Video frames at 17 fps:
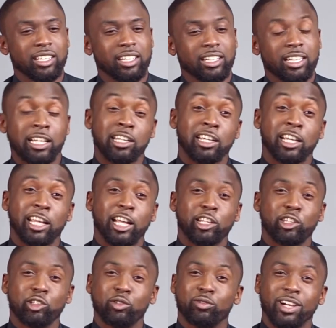they're looking
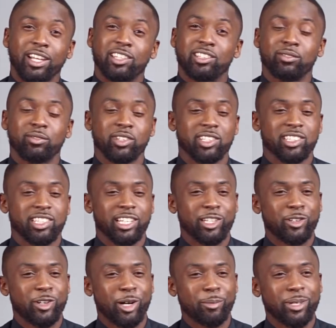at you, vice versa, you
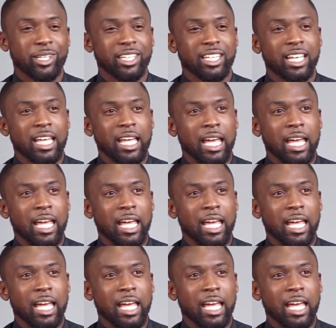know what I mean?